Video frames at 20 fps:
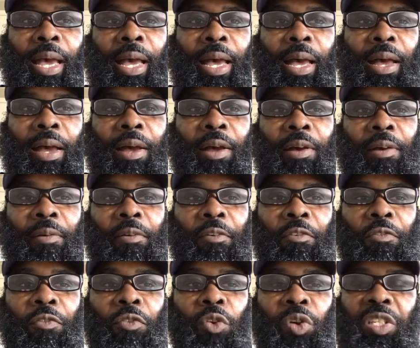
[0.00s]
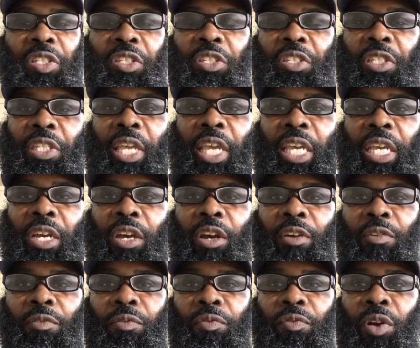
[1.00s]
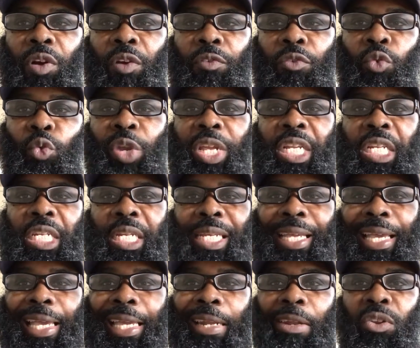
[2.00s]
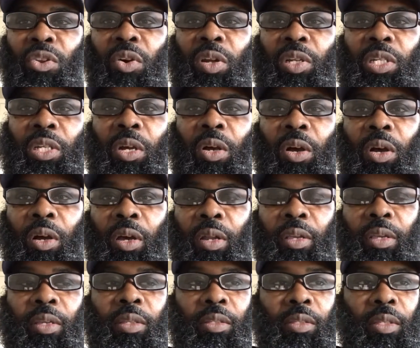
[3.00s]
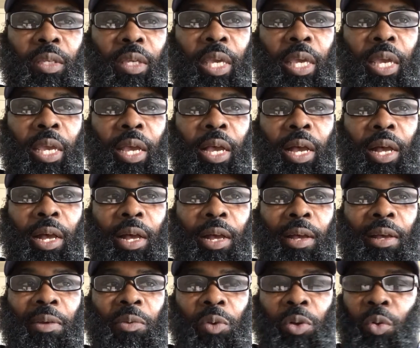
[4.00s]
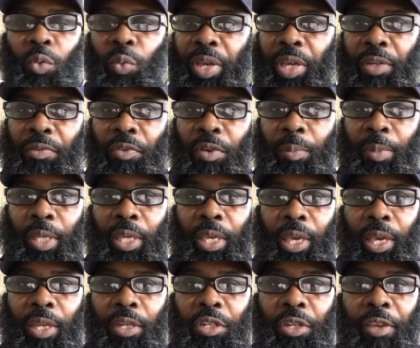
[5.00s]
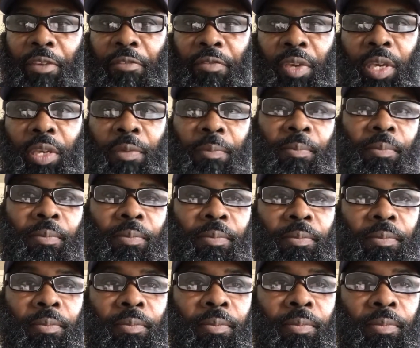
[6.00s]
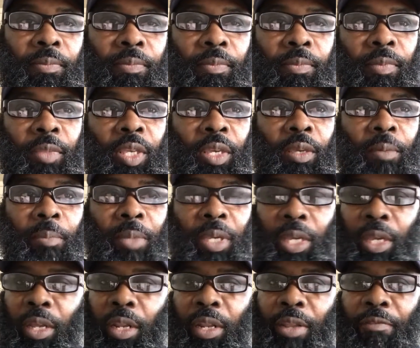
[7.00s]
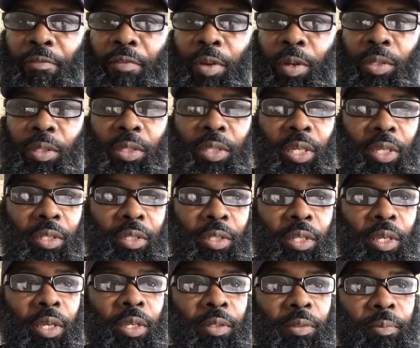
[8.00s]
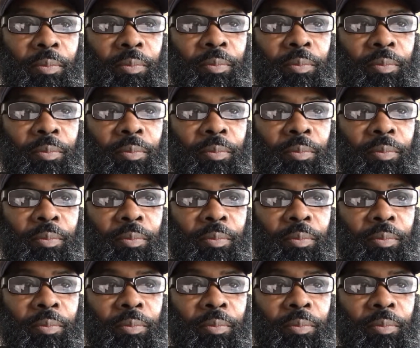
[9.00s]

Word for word: Uh, for the sake of, of reaching a larger audience, uh, we'll read from the KJV, beginning at verse 16.